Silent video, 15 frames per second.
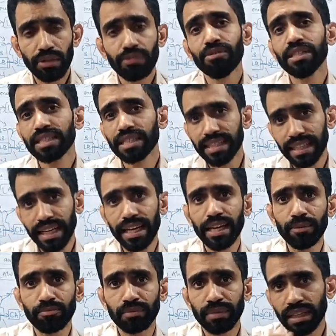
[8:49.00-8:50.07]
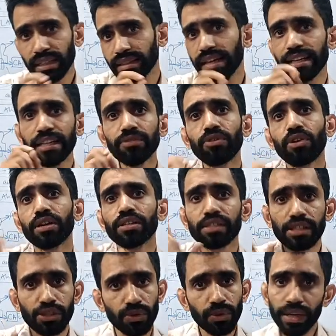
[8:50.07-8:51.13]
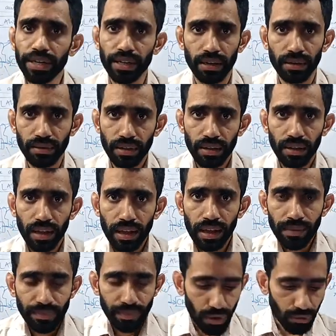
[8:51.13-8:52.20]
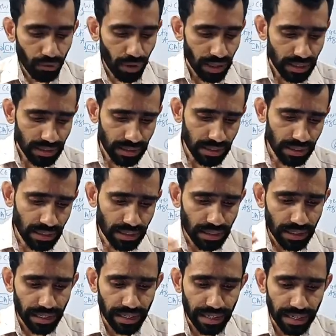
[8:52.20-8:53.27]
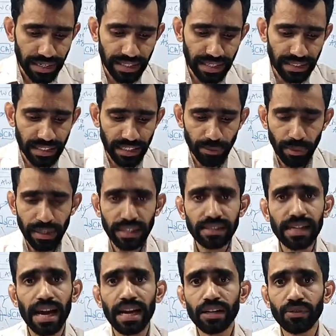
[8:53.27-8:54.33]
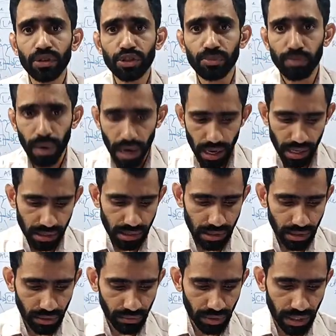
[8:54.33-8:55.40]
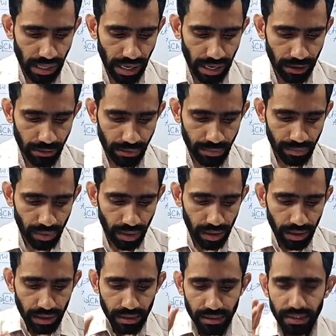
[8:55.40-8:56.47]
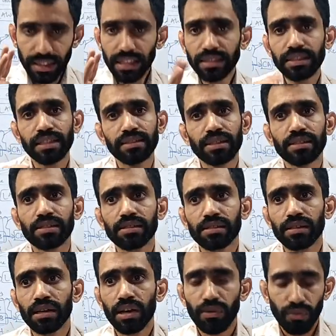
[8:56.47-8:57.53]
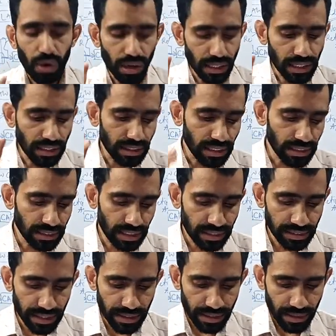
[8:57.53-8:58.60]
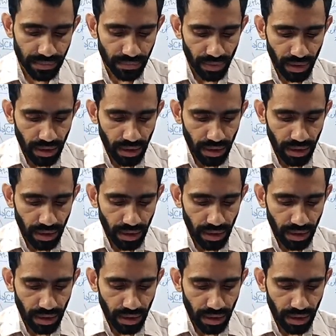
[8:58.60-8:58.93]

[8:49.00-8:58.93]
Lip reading: Which came in 1946 to India. Now, once this Indian Independence Act was passed, we have 3 changes. What are the 3 changes?